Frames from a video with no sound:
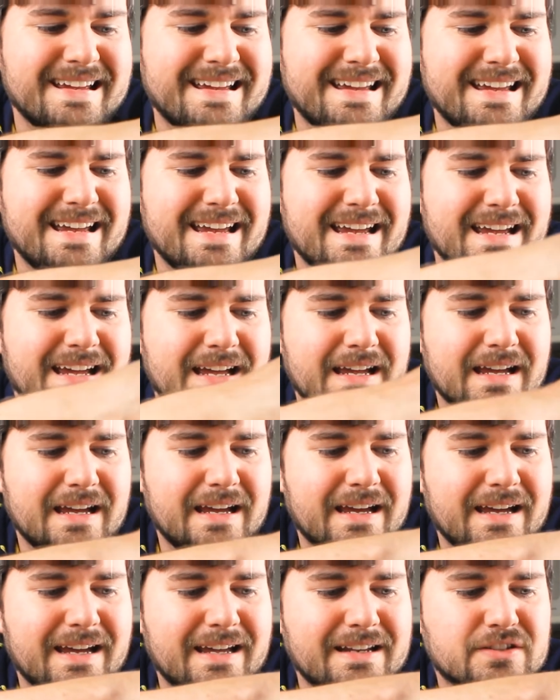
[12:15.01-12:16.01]

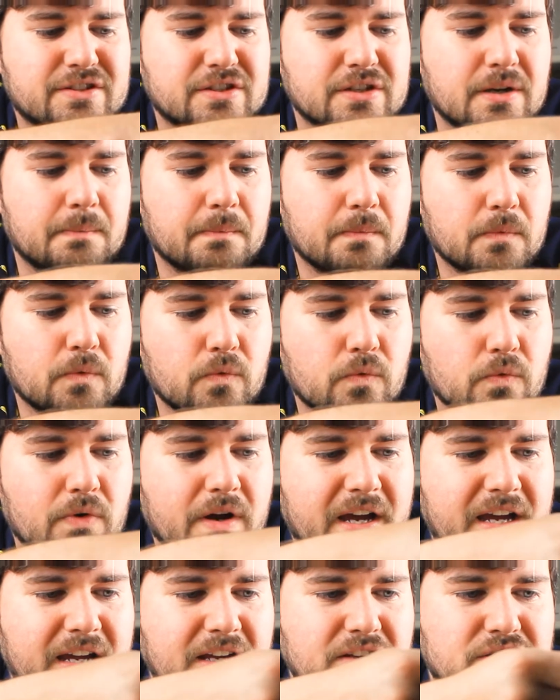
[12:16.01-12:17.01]
and some
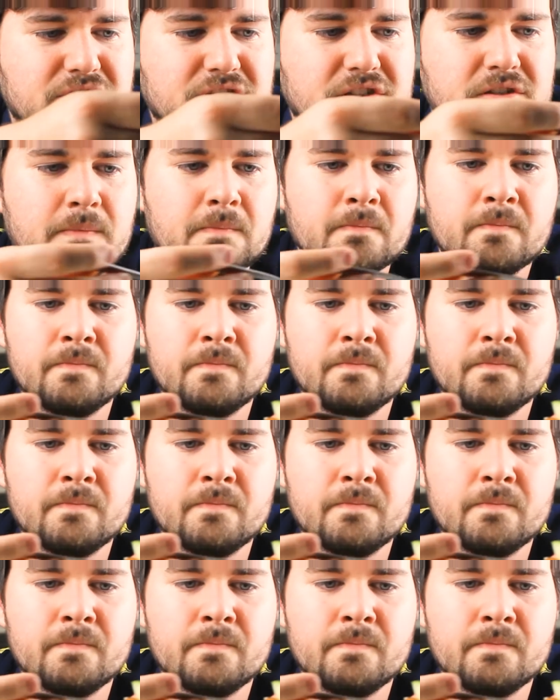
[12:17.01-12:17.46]
rice.